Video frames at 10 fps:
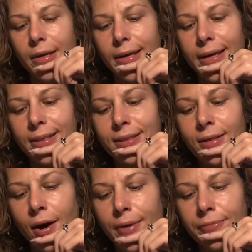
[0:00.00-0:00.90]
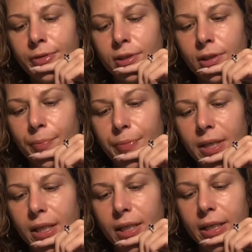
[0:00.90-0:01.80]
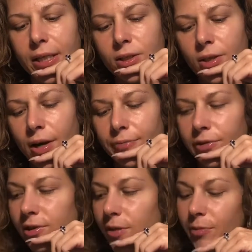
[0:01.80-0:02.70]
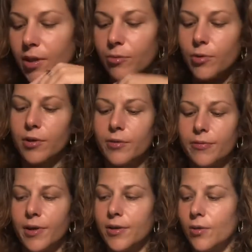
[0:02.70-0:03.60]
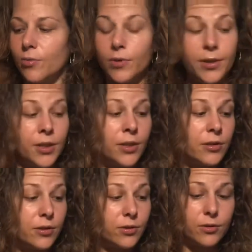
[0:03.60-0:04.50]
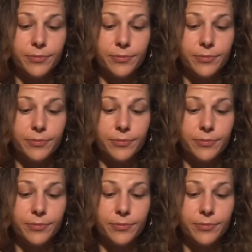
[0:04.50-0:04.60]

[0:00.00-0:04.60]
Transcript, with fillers: It's time for something. It's time for something, and we're going to find out what it is.